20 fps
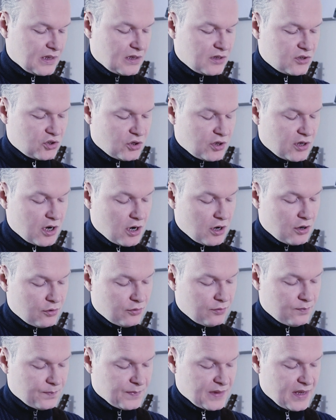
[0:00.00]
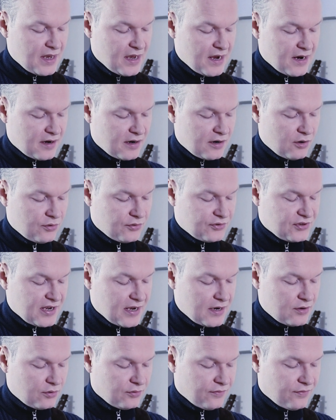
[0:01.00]
So you go here on
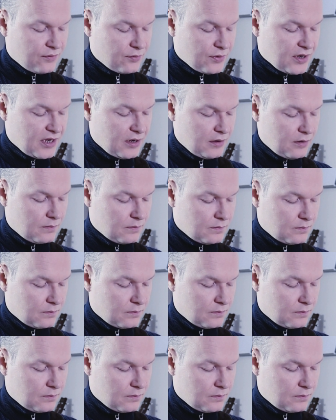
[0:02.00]
10 on 3,